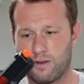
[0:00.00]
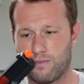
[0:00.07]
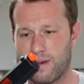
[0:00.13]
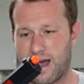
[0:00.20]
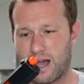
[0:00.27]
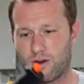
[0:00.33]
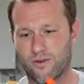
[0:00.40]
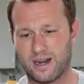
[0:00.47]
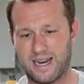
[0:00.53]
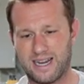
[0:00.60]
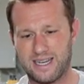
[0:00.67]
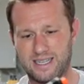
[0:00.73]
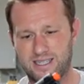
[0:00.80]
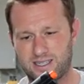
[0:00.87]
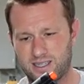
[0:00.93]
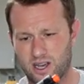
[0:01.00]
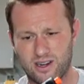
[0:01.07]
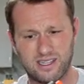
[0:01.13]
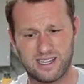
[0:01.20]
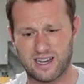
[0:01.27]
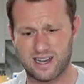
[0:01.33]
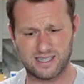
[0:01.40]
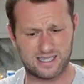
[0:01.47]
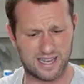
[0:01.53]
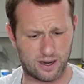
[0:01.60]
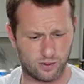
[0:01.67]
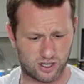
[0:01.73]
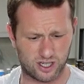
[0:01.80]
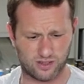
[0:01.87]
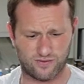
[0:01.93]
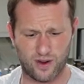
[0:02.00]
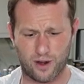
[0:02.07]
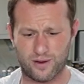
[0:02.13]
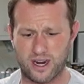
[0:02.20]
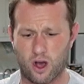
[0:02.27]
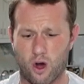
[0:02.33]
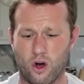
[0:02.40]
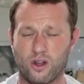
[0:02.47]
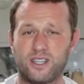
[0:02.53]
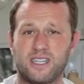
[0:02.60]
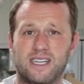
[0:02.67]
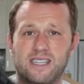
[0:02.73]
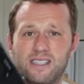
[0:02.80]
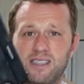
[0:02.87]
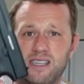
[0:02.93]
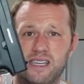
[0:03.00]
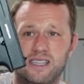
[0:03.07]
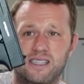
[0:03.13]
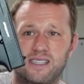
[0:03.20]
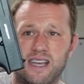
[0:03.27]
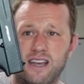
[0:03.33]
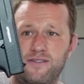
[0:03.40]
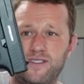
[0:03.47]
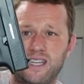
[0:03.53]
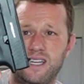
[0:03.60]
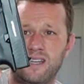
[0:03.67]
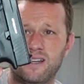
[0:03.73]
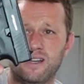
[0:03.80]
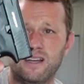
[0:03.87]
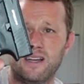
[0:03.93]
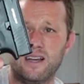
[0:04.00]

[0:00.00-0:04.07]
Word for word: Mag release. The only thing I said, which is very odd, is the safety.